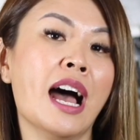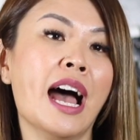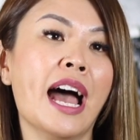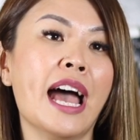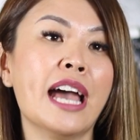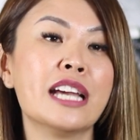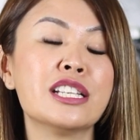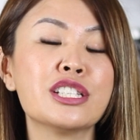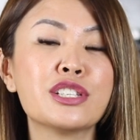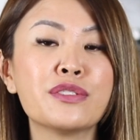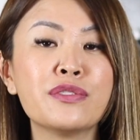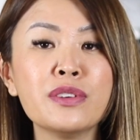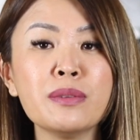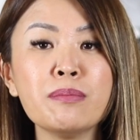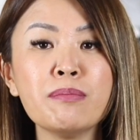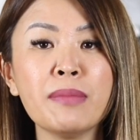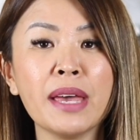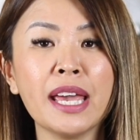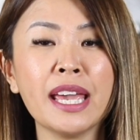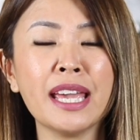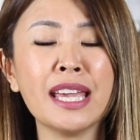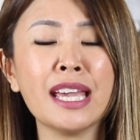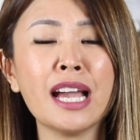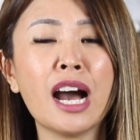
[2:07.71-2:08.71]
And for
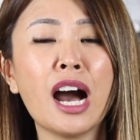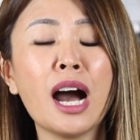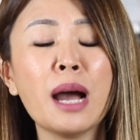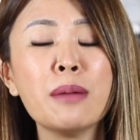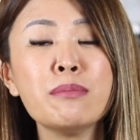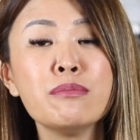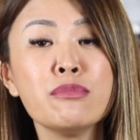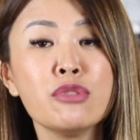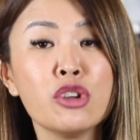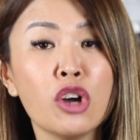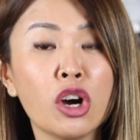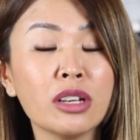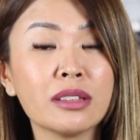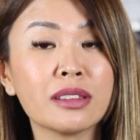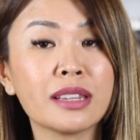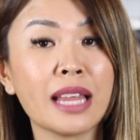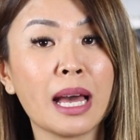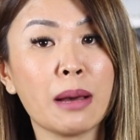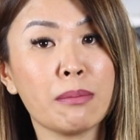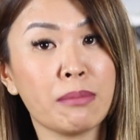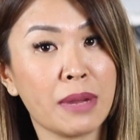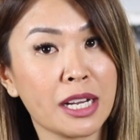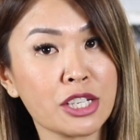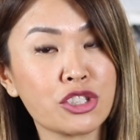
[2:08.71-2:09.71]
me, I'm not
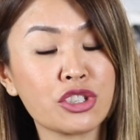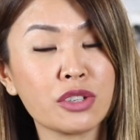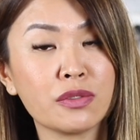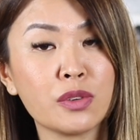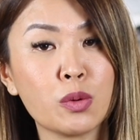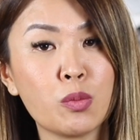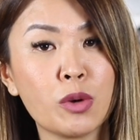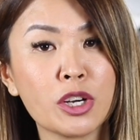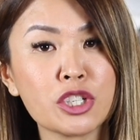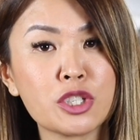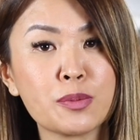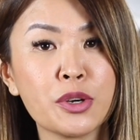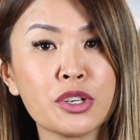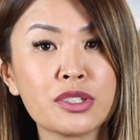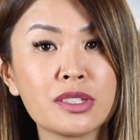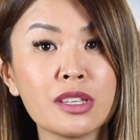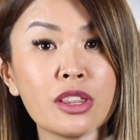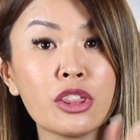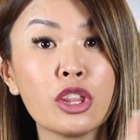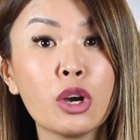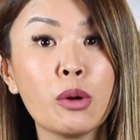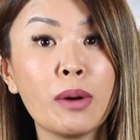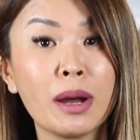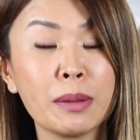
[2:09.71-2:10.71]
that much of a watch
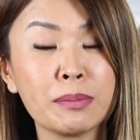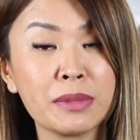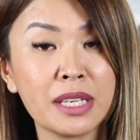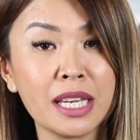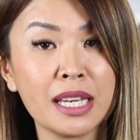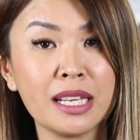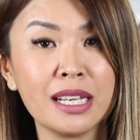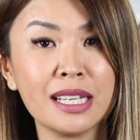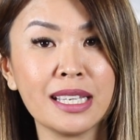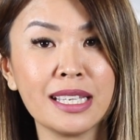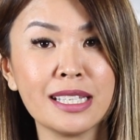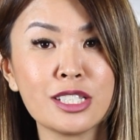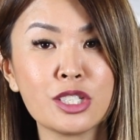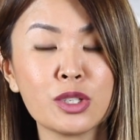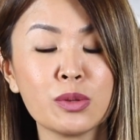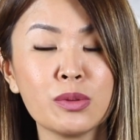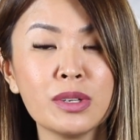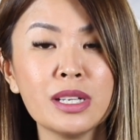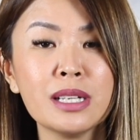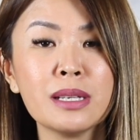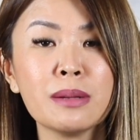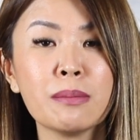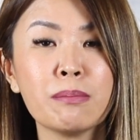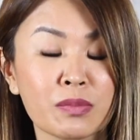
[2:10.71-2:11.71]
person, though I'm getting into
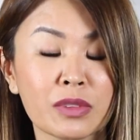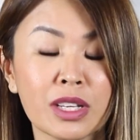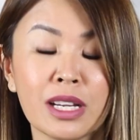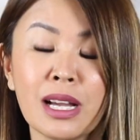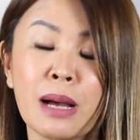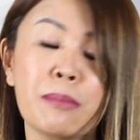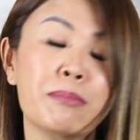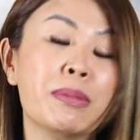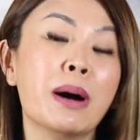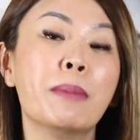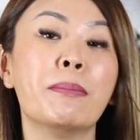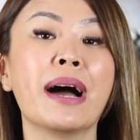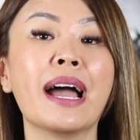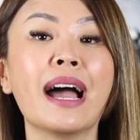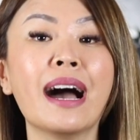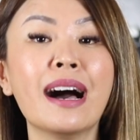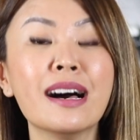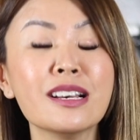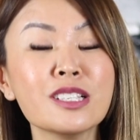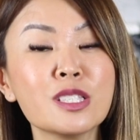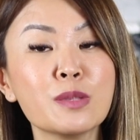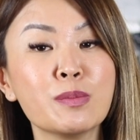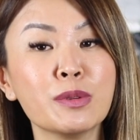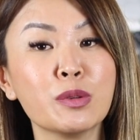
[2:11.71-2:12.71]
it. But my
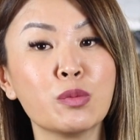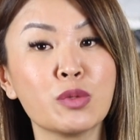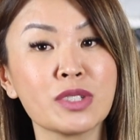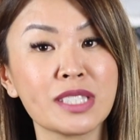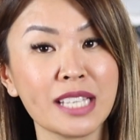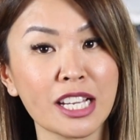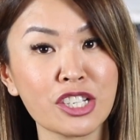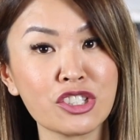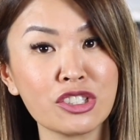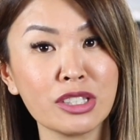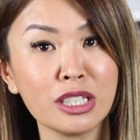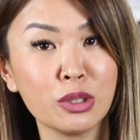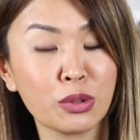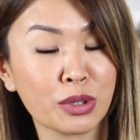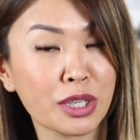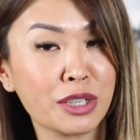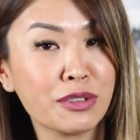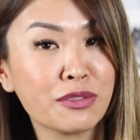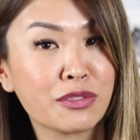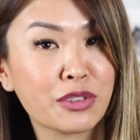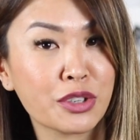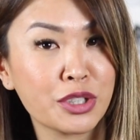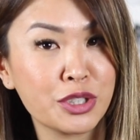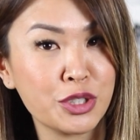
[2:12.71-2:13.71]
husband was actually
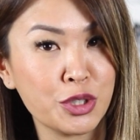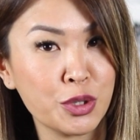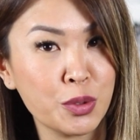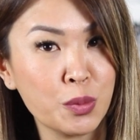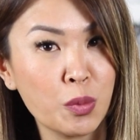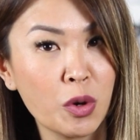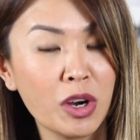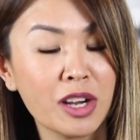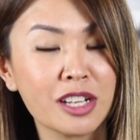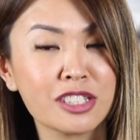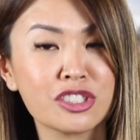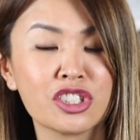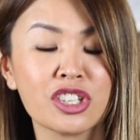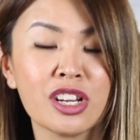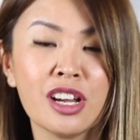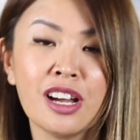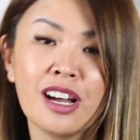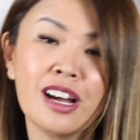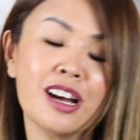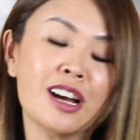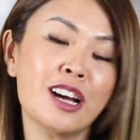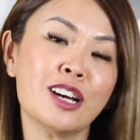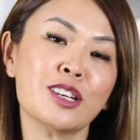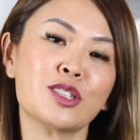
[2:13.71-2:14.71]
looking for a new watch.
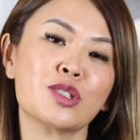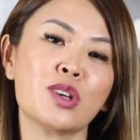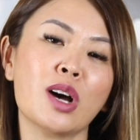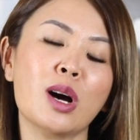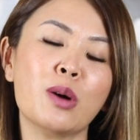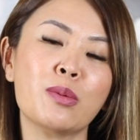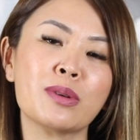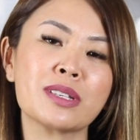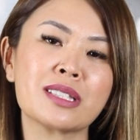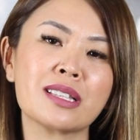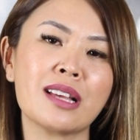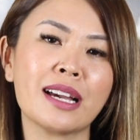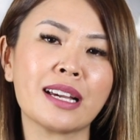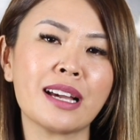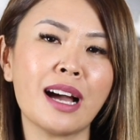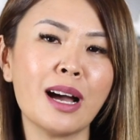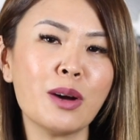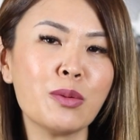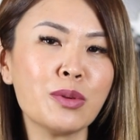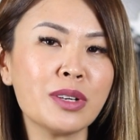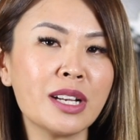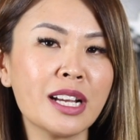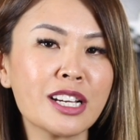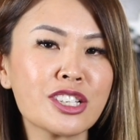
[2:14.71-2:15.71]
So I was like,
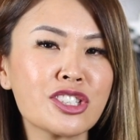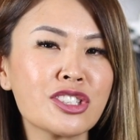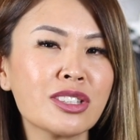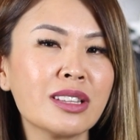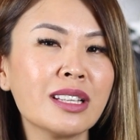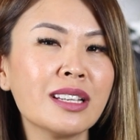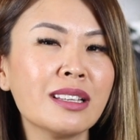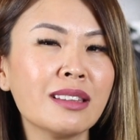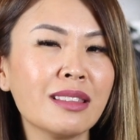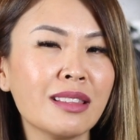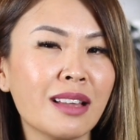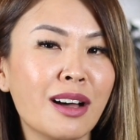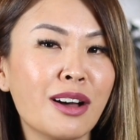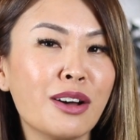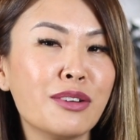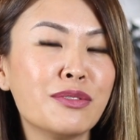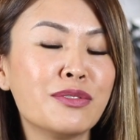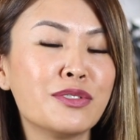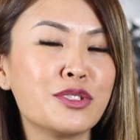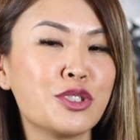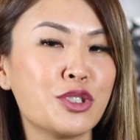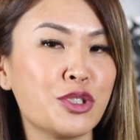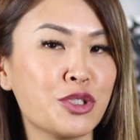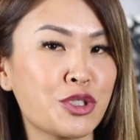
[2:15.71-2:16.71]
I would actually
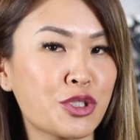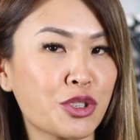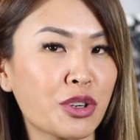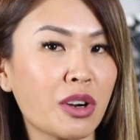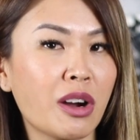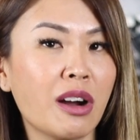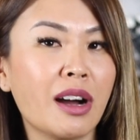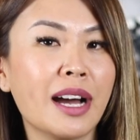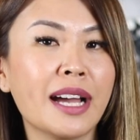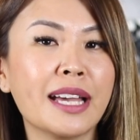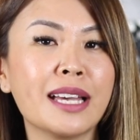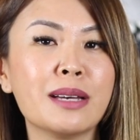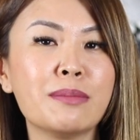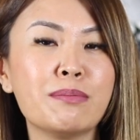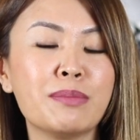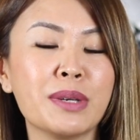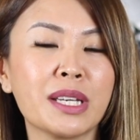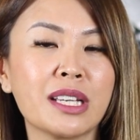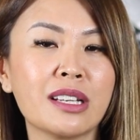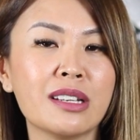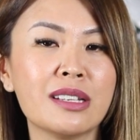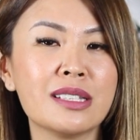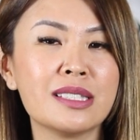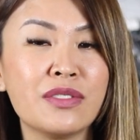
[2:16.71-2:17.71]
love to try it
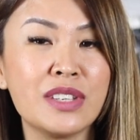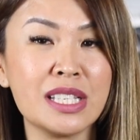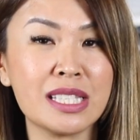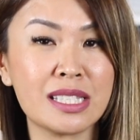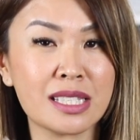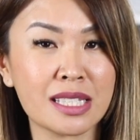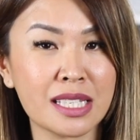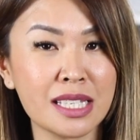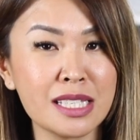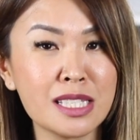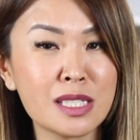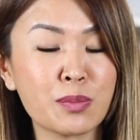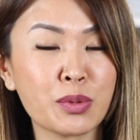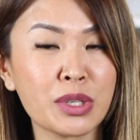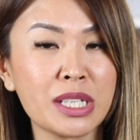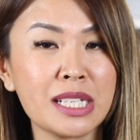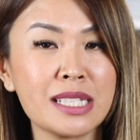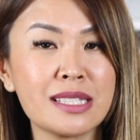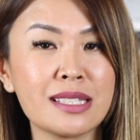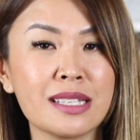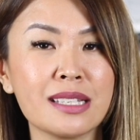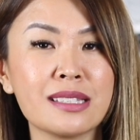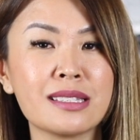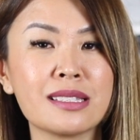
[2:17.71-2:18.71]
because his skin's pretty
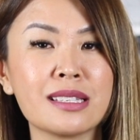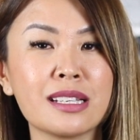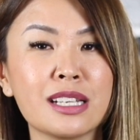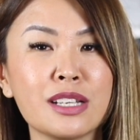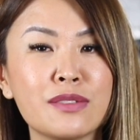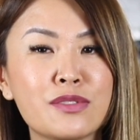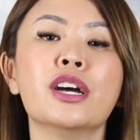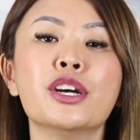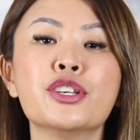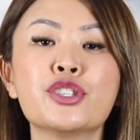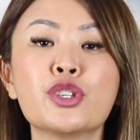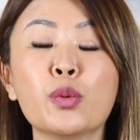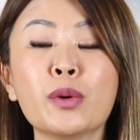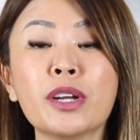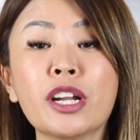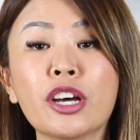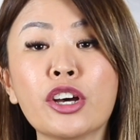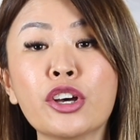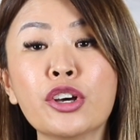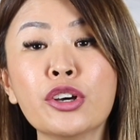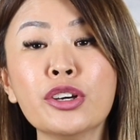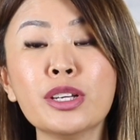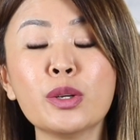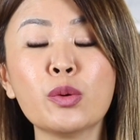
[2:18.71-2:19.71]
sensitive. So when I
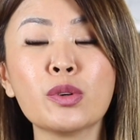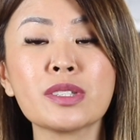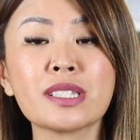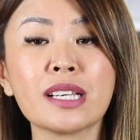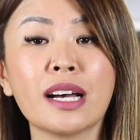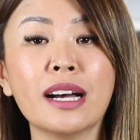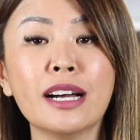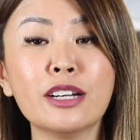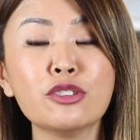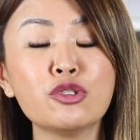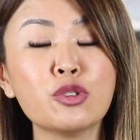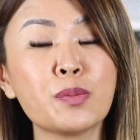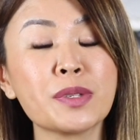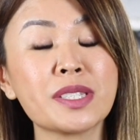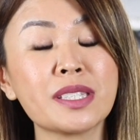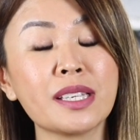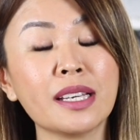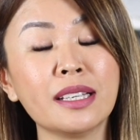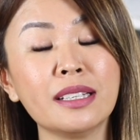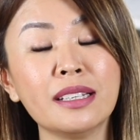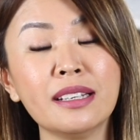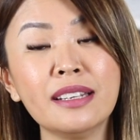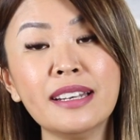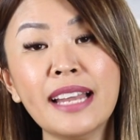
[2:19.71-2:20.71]
heard it was
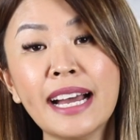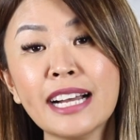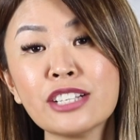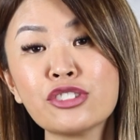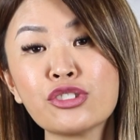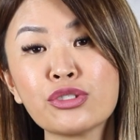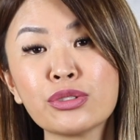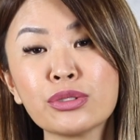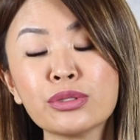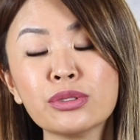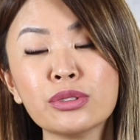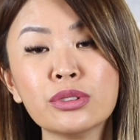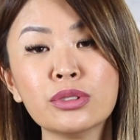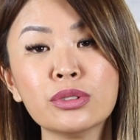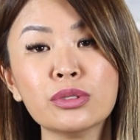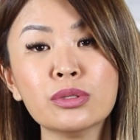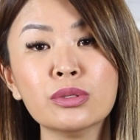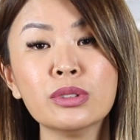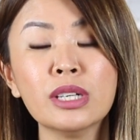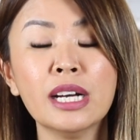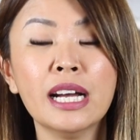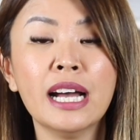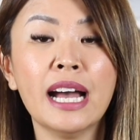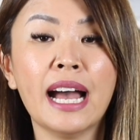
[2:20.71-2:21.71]
100%
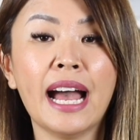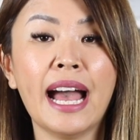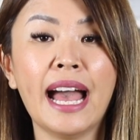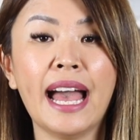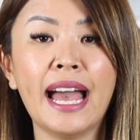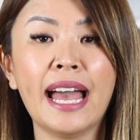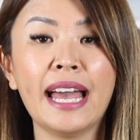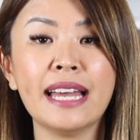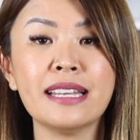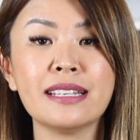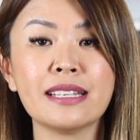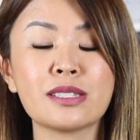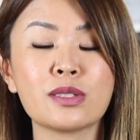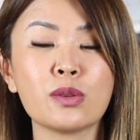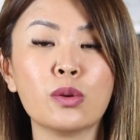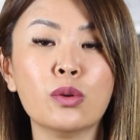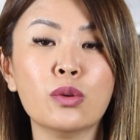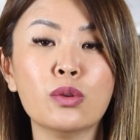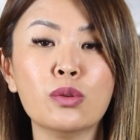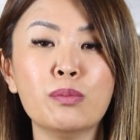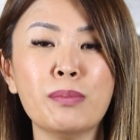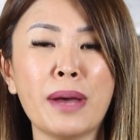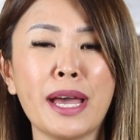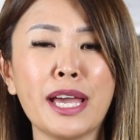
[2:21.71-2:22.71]
natural and it's
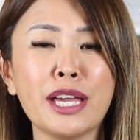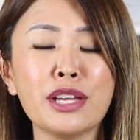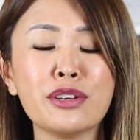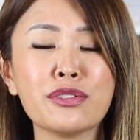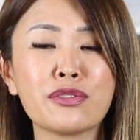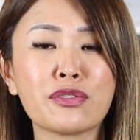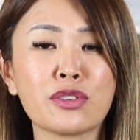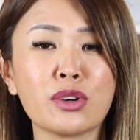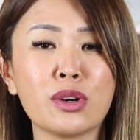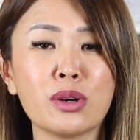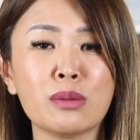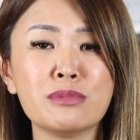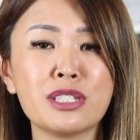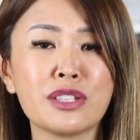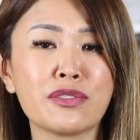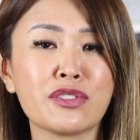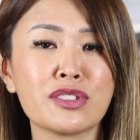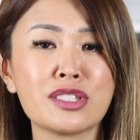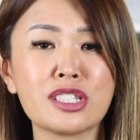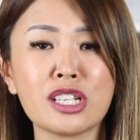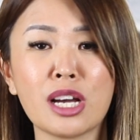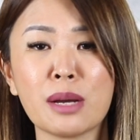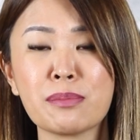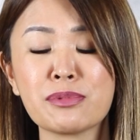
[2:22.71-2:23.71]
all made from
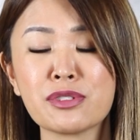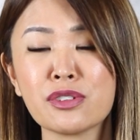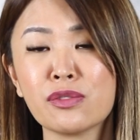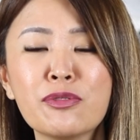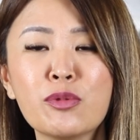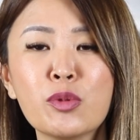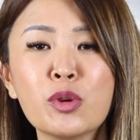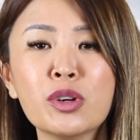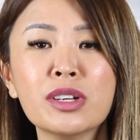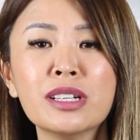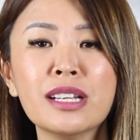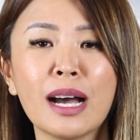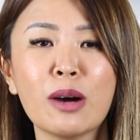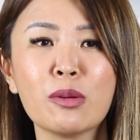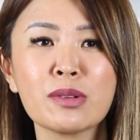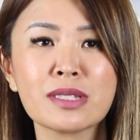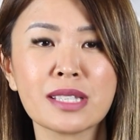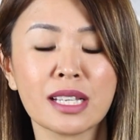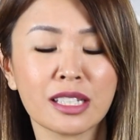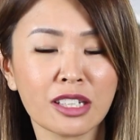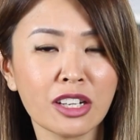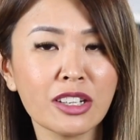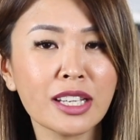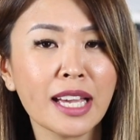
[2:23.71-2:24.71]
different types of wood, I was
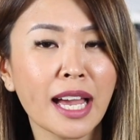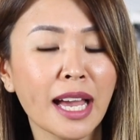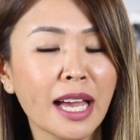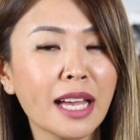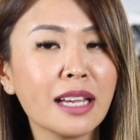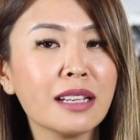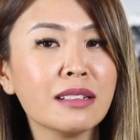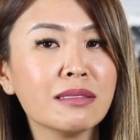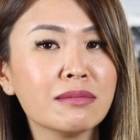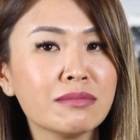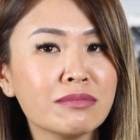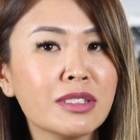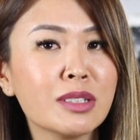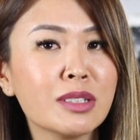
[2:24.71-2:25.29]
like, okay,